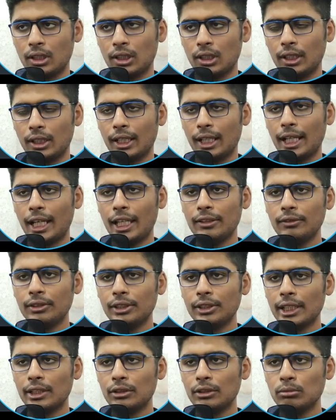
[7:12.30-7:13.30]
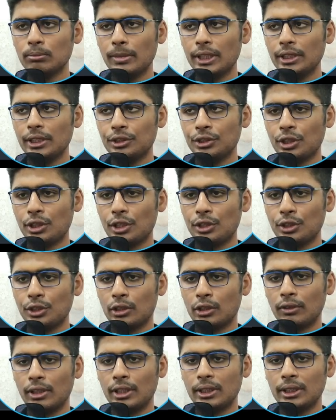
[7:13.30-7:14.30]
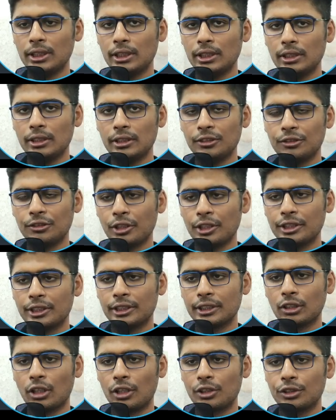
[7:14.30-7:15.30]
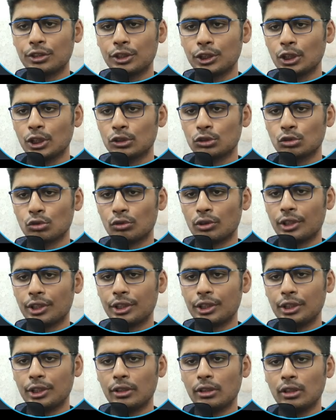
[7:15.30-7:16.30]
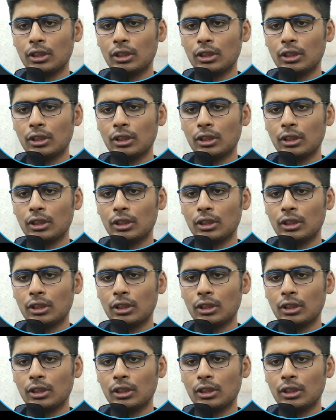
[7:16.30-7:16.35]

and we can do many changes, many interesting ideas over here.